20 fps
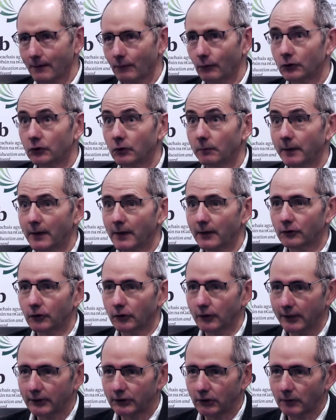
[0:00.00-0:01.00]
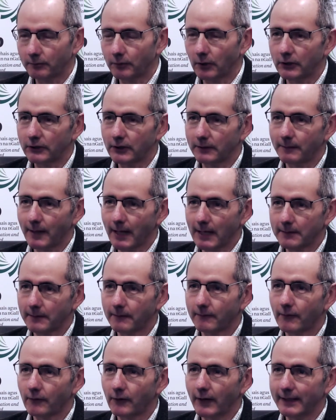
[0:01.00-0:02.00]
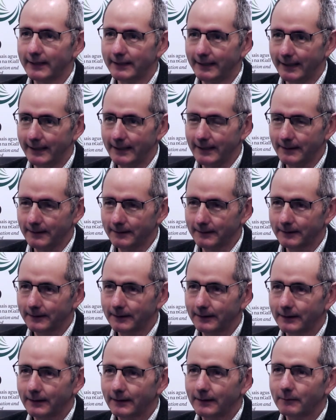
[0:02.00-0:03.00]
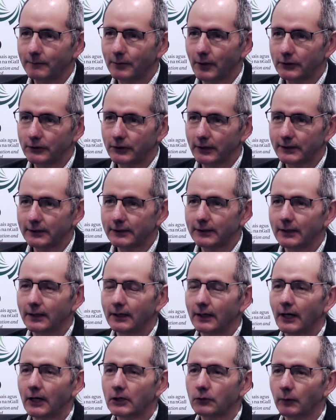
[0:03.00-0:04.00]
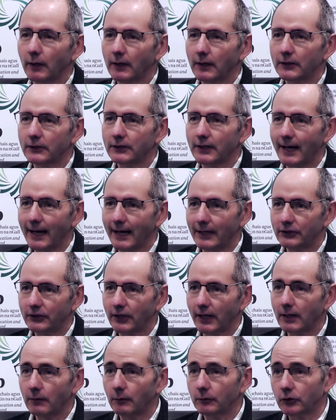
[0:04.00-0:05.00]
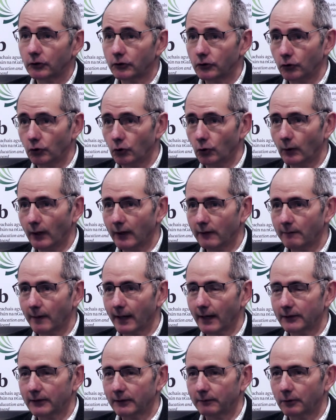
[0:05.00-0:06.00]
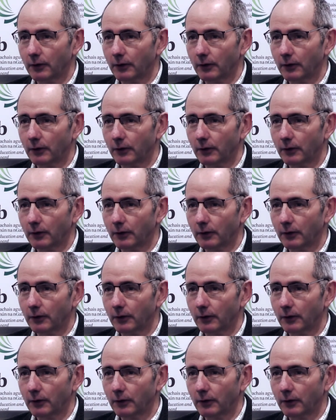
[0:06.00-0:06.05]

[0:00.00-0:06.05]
which would be the traditional project management for IT projects, as well as Agile, which is a new way of managing